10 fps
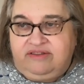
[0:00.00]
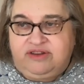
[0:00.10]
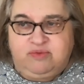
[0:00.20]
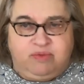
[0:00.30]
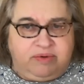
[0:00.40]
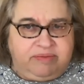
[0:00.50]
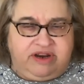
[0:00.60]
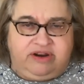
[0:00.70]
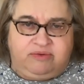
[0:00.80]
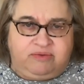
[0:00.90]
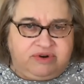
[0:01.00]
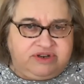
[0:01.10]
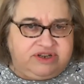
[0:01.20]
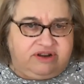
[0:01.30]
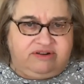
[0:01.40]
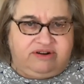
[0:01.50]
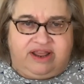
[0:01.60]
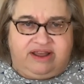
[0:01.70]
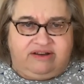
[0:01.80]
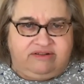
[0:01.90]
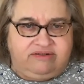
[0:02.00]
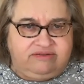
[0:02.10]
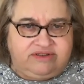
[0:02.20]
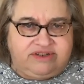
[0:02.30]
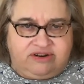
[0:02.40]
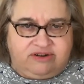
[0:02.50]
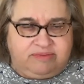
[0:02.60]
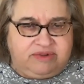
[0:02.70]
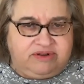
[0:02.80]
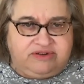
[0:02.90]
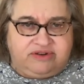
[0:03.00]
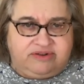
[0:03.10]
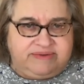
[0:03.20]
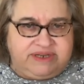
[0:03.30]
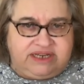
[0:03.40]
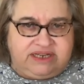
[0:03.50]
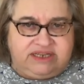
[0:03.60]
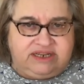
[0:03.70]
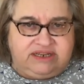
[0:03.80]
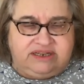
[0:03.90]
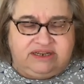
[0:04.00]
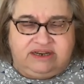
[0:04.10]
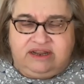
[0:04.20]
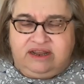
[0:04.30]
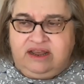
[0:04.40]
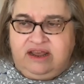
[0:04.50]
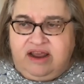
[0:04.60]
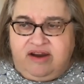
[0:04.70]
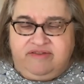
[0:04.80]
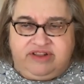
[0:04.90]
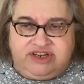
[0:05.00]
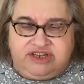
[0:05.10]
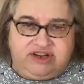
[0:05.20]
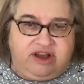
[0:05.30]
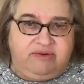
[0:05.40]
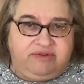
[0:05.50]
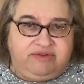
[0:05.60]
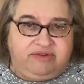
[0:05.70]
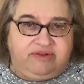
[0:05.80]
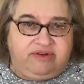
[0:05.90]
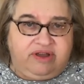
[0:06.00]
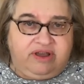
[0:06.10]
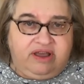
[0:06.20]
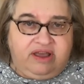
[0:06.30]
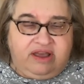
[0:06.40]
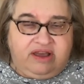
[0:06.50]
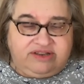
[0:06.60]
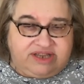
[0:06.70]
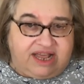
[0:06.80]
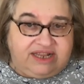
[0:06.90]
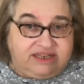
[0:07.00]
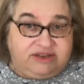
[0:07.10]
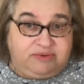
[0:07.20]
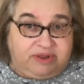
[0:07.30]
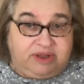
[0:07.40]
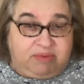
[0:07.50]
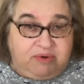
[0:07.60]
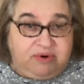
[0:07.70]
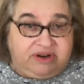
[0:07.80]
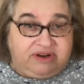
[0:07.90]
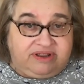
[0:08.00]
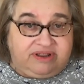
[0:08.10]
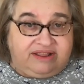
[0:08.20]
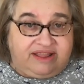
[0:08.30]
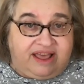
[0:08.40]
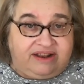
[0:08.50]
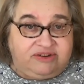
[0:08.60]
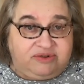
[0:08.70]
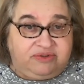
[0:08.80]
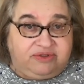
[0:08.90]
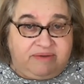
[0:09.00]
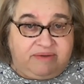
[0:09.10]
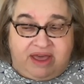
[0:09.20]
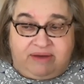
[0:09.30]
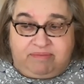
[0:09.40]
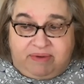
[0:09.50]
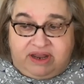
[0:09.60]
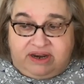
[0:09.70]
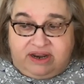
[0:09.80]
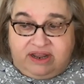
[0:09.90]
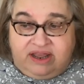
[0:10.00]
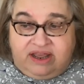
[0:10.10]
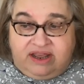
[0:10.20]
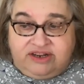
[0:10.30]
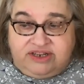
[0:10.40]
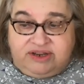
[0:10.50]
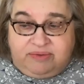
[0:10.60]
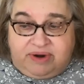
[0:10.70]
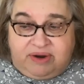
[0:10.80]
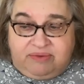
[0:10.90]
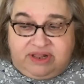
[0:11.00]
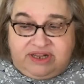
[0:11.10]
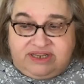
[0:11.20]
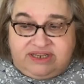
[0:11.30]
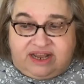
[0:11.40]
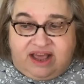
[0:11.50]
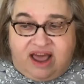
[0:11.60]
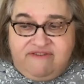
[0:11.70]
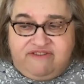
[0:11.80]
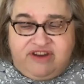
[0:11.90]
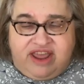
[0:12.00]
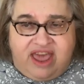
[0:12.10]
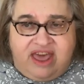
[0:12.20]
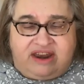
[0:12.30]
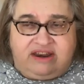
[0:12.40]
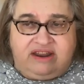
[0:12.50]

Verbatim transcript: this woman in a war zone and how terrible her circumstances and everything she's going through because that is really important that that truth come out. But she said, what I realized is like I forget